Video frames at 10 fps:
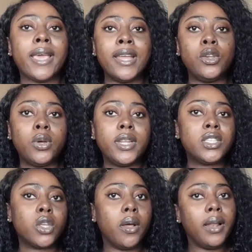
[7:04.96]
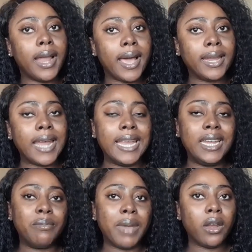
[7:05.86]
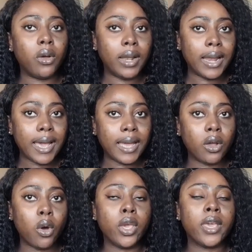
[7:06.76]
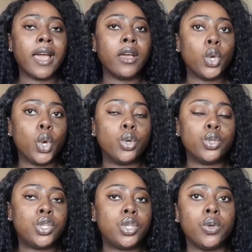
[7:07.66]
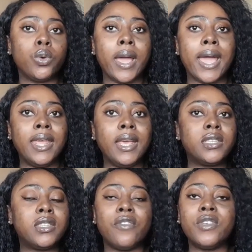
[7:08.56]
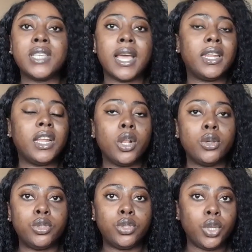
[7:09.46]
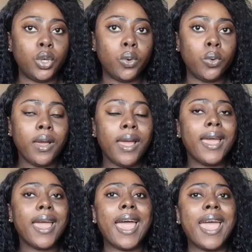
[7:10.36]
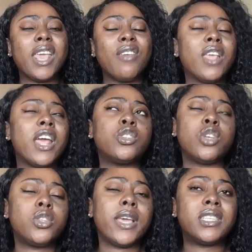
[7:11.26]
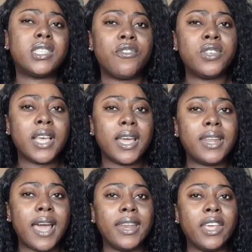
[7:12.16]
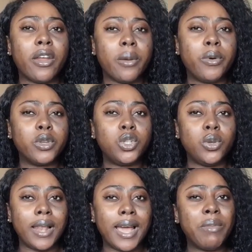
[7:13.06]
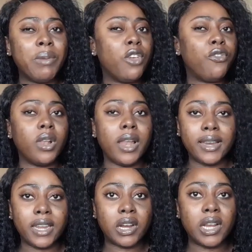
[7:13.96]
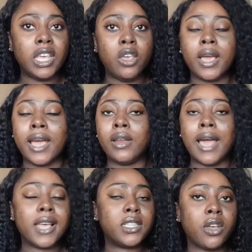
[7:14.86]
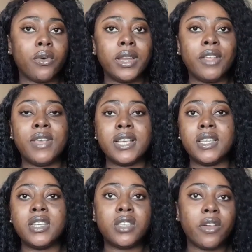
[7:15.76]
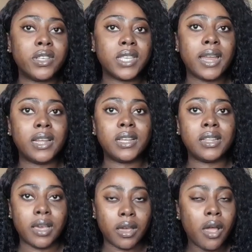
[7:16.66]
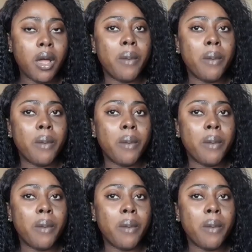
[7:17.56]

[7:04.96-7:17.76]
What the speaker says: you can do this online. I did mine online, or you can go to any Service Canada close to you. If there is also a Service Canada at the airport you land, maybe if you land early, you can ask around if there's any Service Canada there.